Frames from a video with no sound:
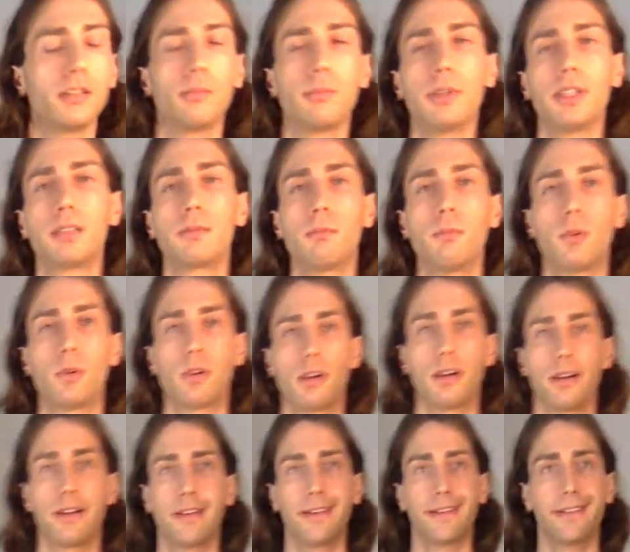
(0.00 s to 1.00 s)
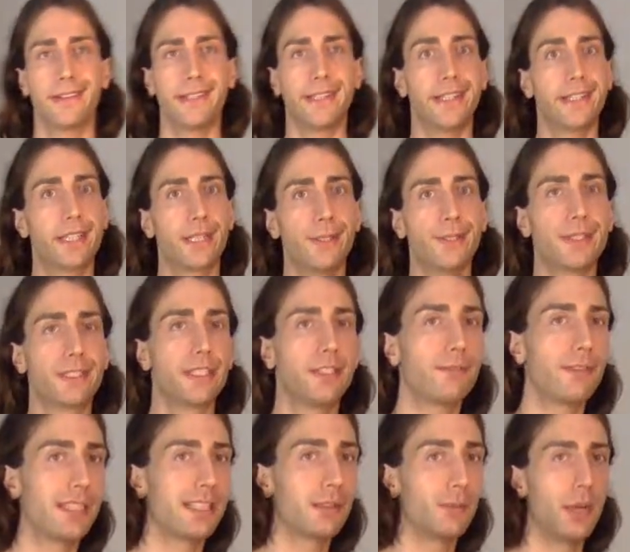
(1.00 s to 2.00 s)
bit more
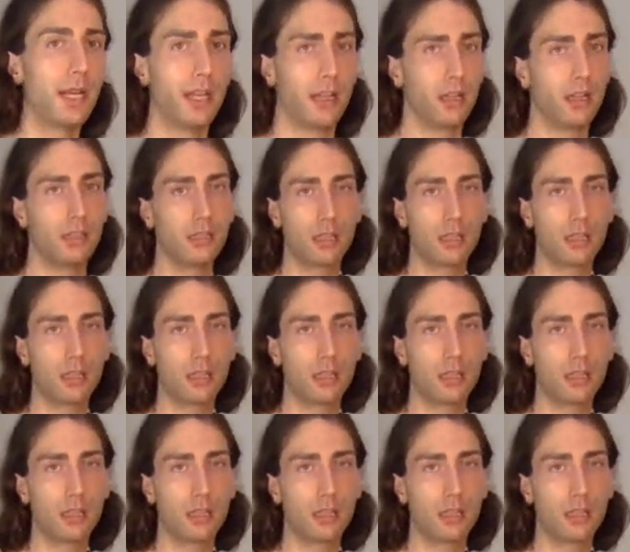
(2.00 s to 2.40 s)
inclusive as well,